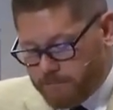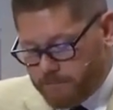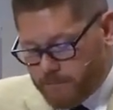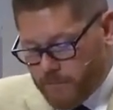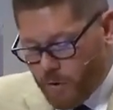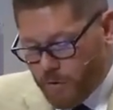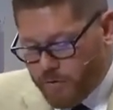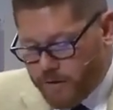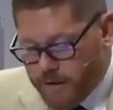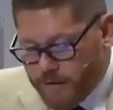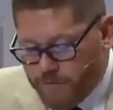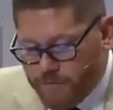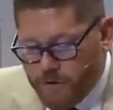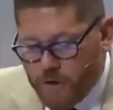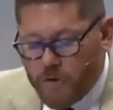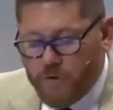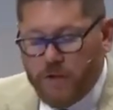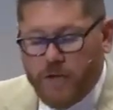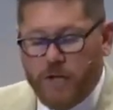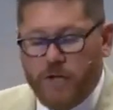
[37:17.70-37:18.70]
Only a
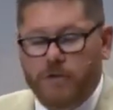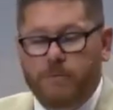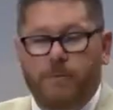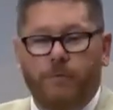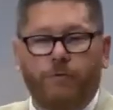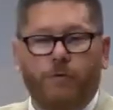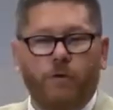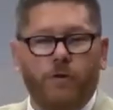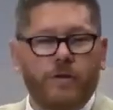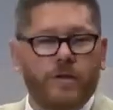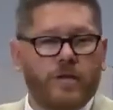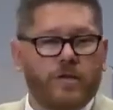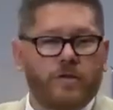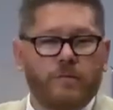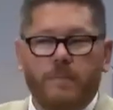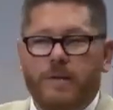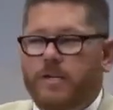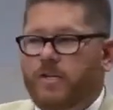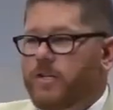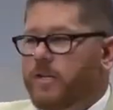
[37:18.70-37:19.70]
few years before this
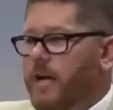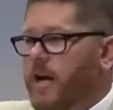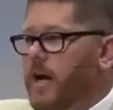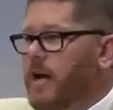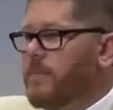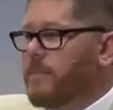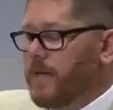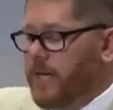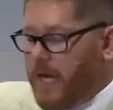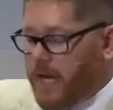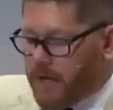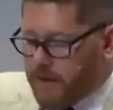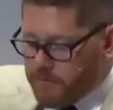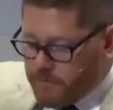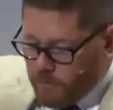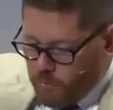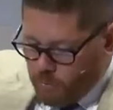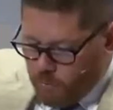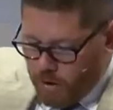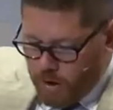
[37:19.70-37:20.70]
missionary began
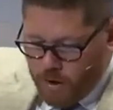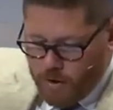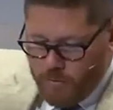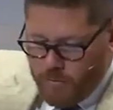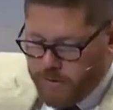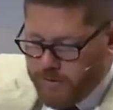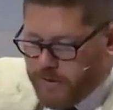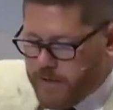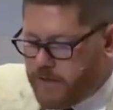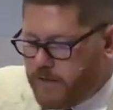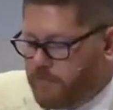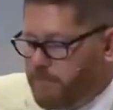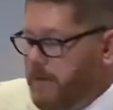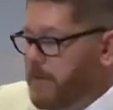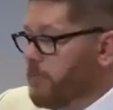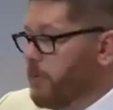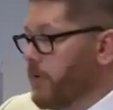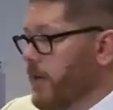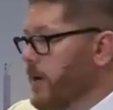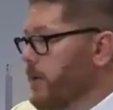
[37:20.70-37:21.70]
to work with these
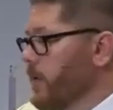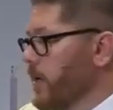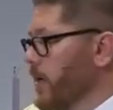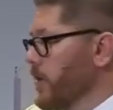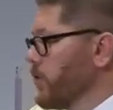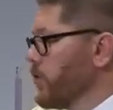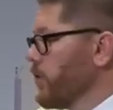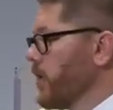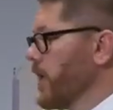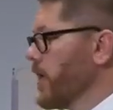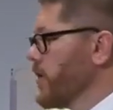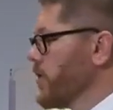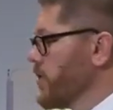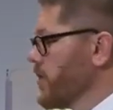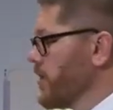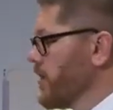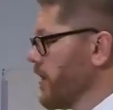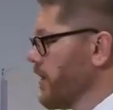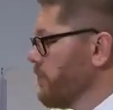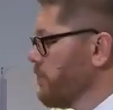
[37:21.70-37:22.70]
people, they were
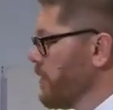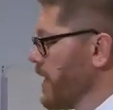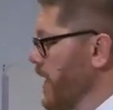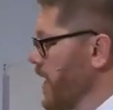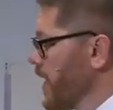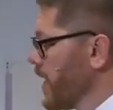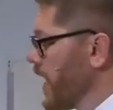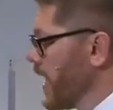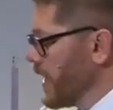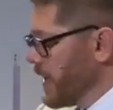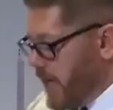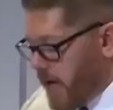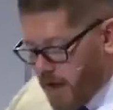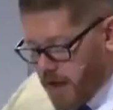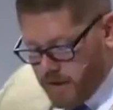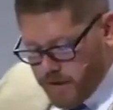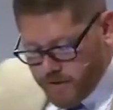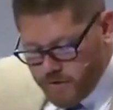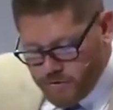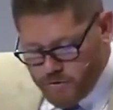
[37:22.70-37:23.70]
entrenched in pagan
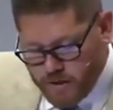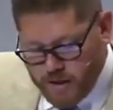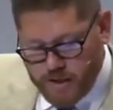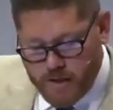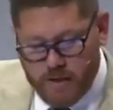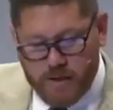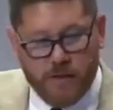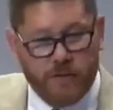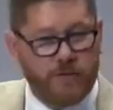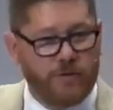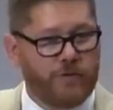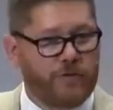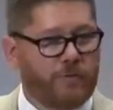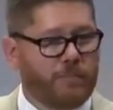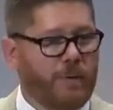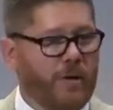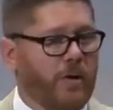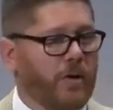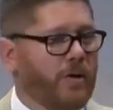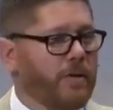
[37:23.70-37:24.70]
idolatry and
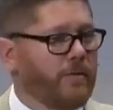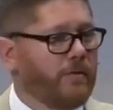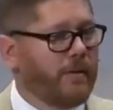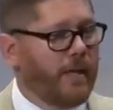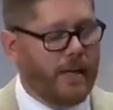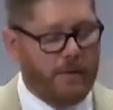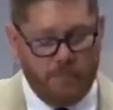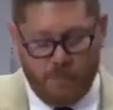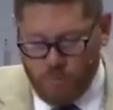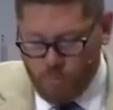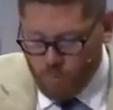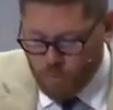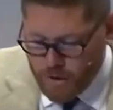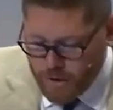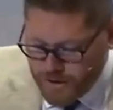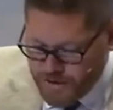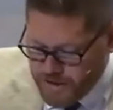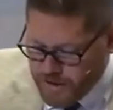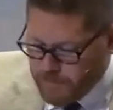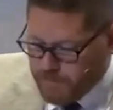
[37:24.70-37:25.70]
spirit and demon
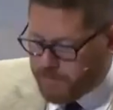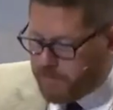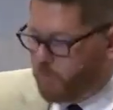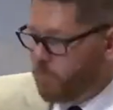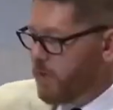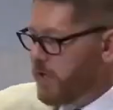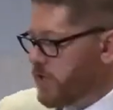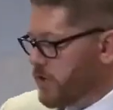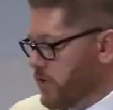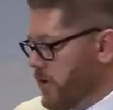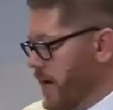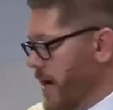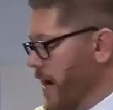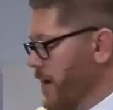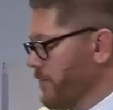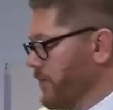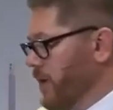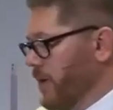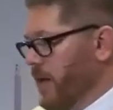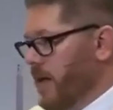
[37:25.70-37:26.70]
worship and
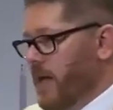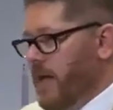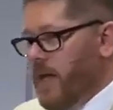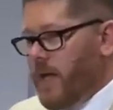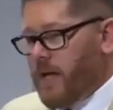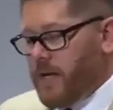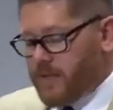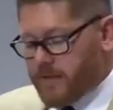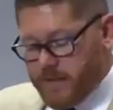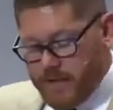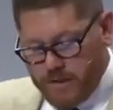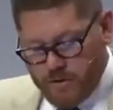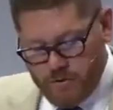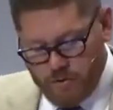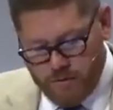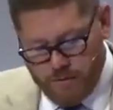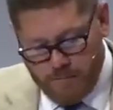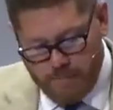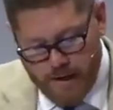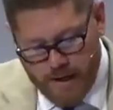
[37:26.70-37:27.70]
witchcraft and sexual
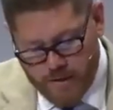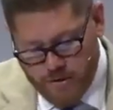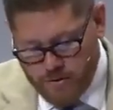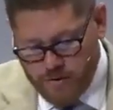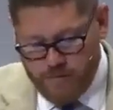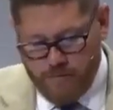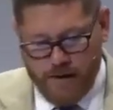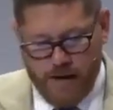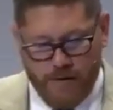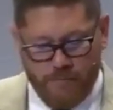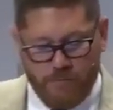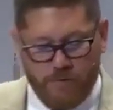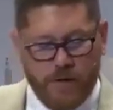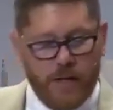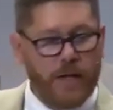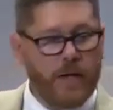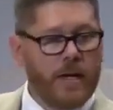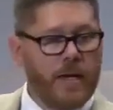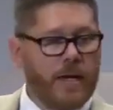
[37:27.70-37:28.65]
debauchery of every